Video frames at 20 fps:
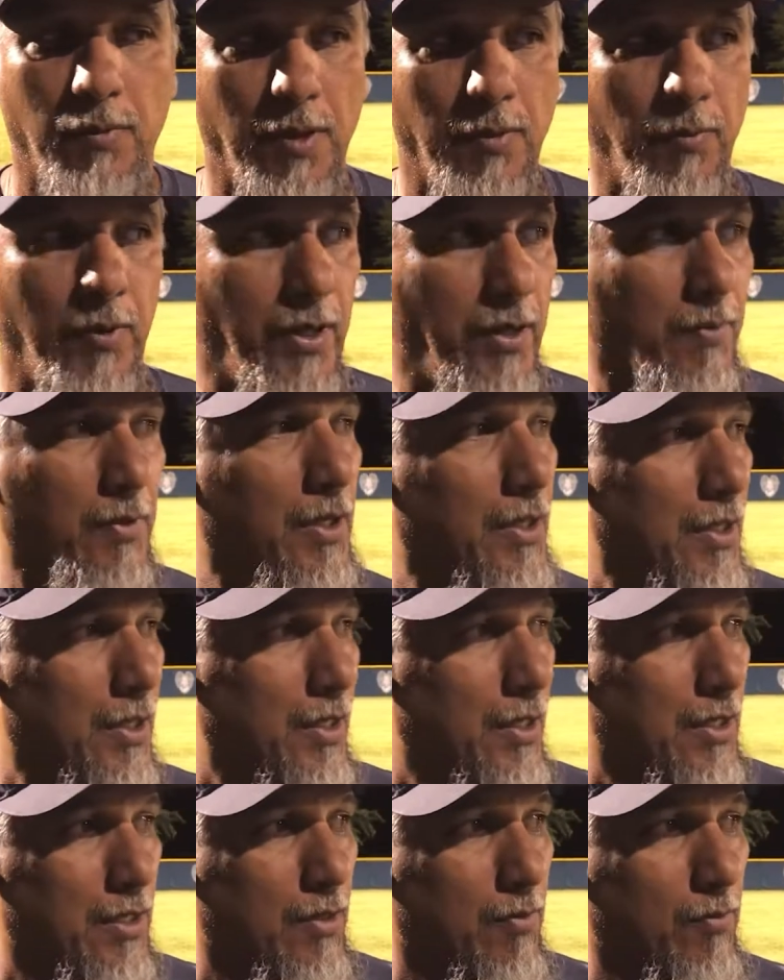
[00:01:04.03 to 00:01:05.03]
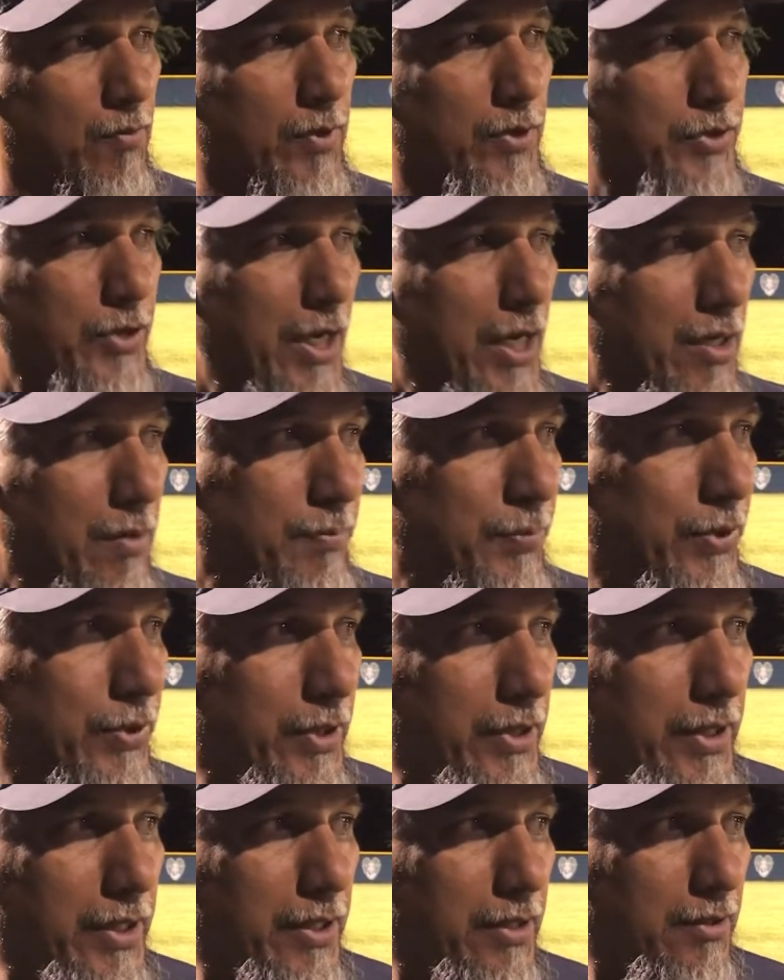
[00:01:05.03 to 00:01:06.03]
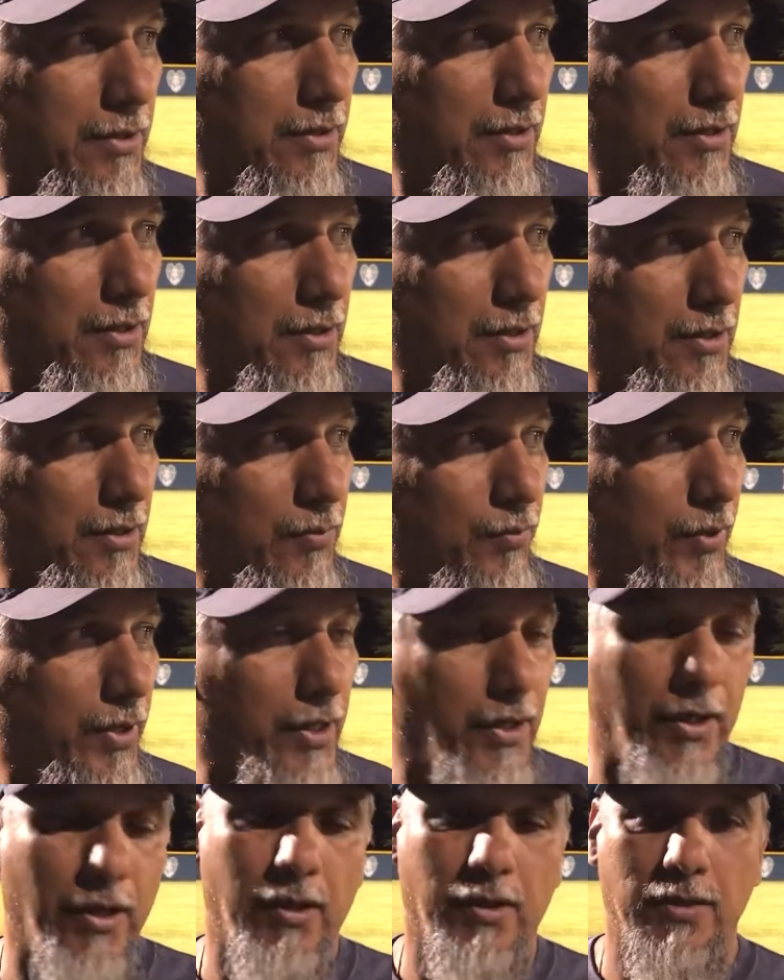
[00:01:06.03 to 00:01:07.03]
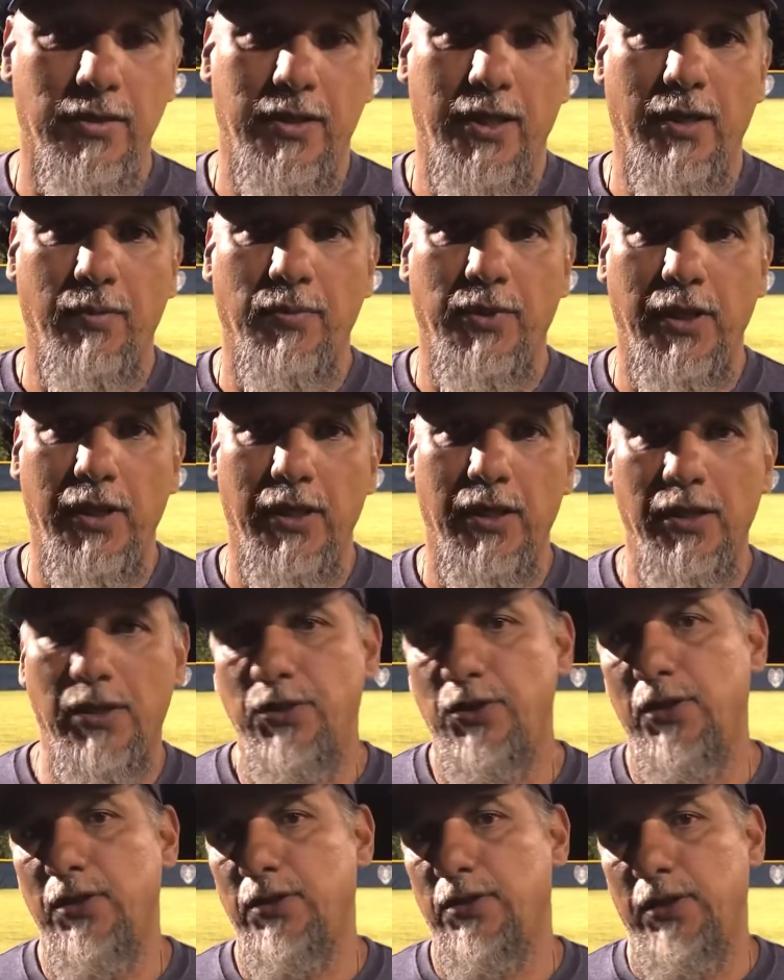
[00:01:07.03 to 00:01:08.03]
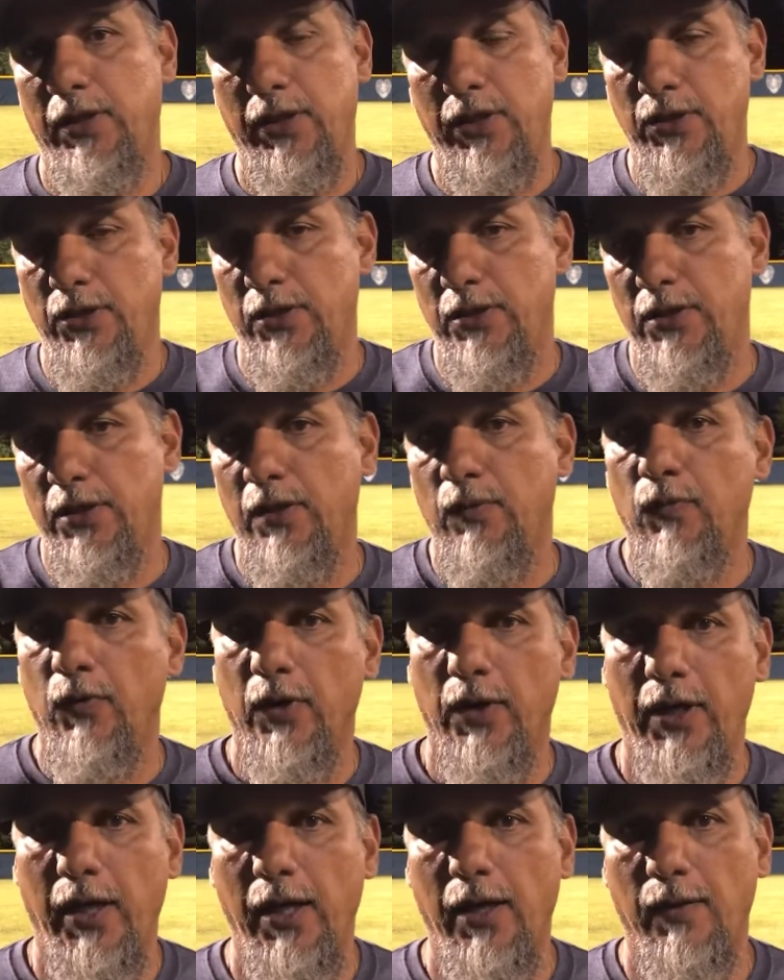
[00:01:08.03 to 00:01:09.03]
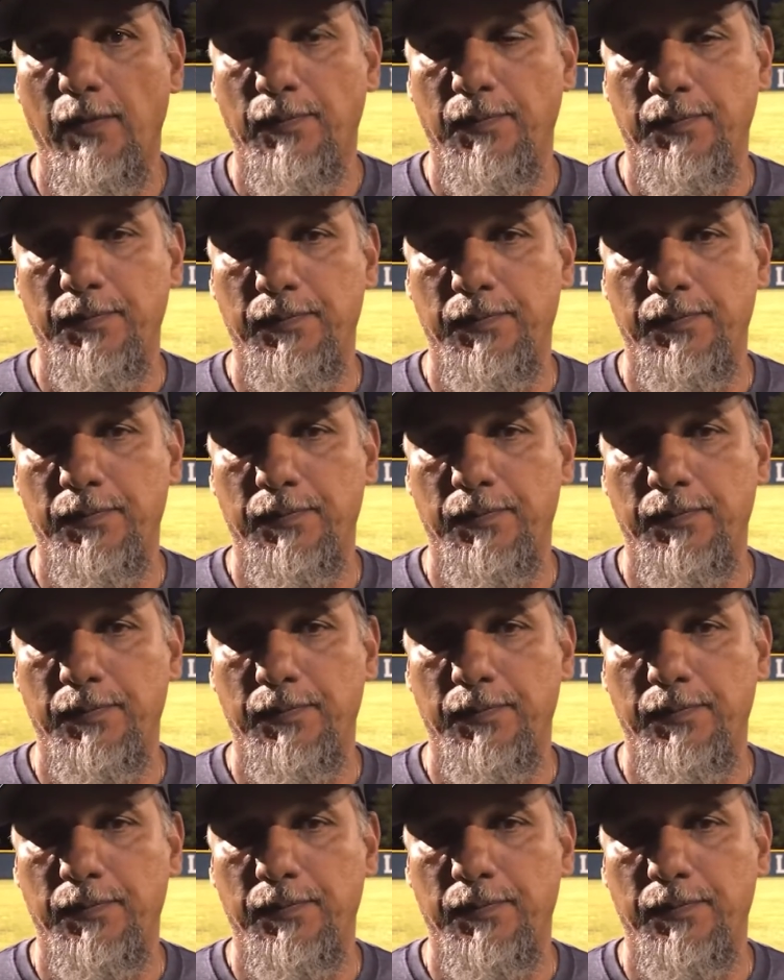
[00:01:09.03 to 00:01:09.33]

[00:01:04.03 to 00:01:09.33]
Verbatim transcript: and we we tried to put it in uh, to win it during the seventh inning, yeah. and just it just didn't work out.